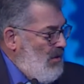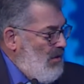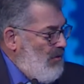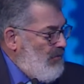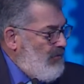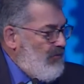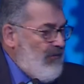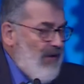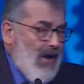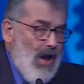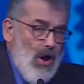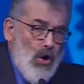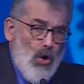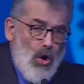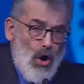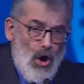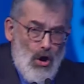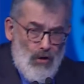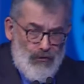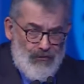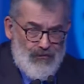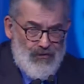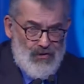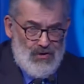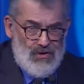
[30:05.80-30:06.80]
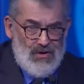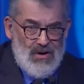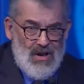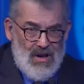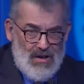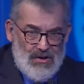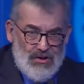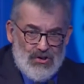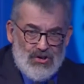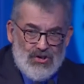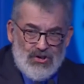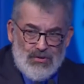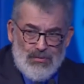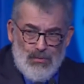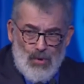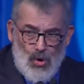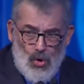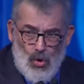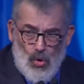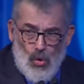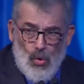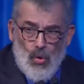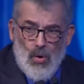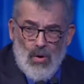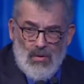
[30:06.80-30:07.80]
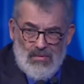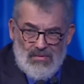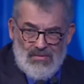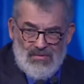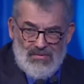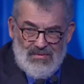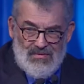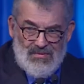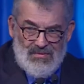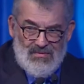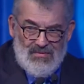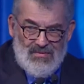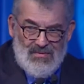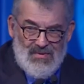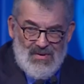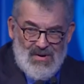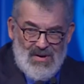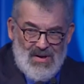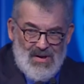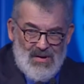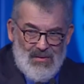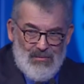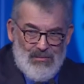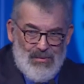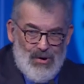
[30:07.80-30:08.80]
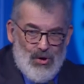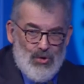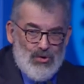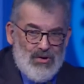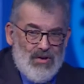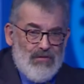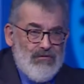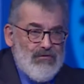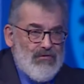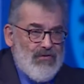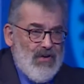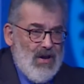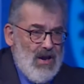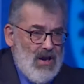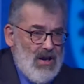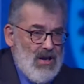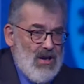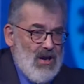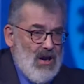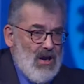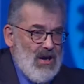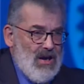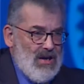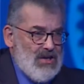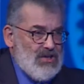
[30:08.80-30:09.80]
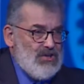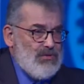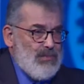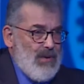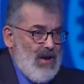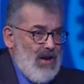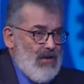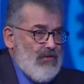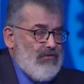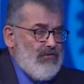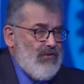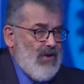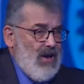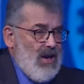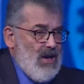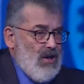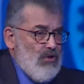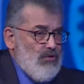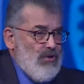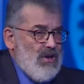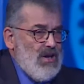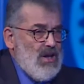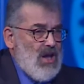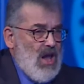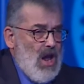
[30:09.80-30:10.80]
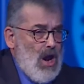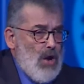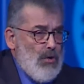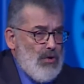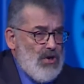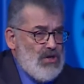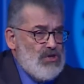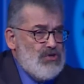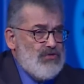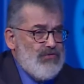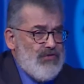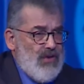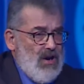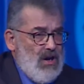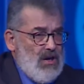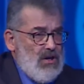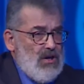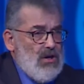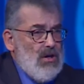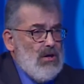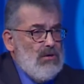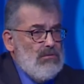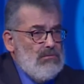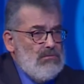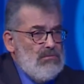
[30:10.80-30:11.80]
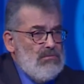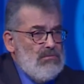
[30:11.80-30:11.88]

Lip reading: Fail often and small. Build in failure, expect failure, encourage failure.